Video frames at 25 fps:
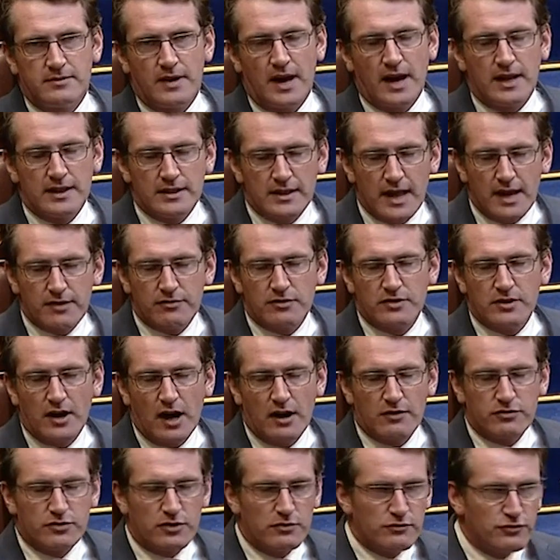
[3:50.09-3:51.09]
a level
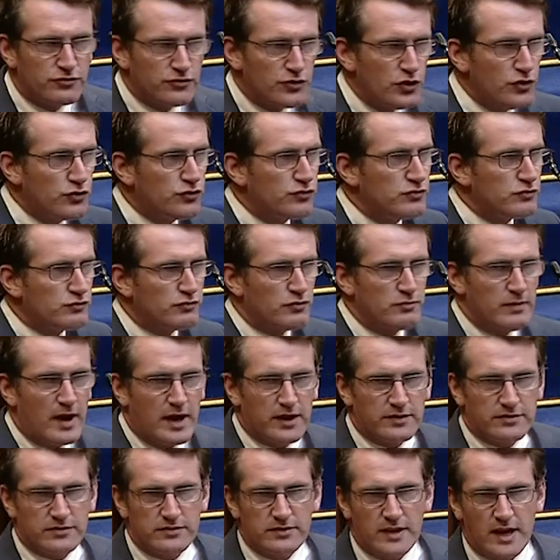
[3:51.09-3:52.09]
of confusion from
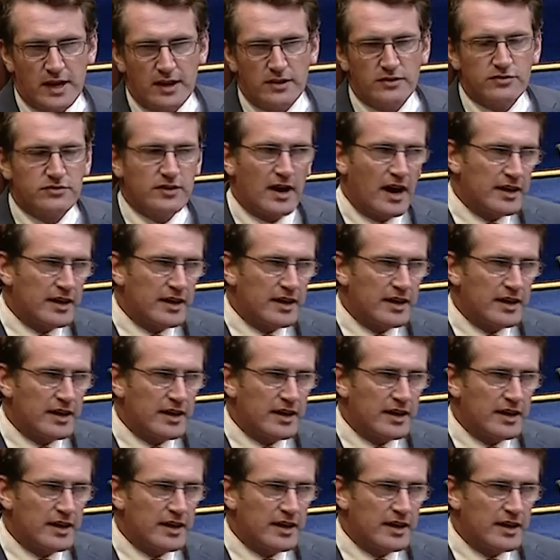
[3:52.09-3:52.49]
SNAs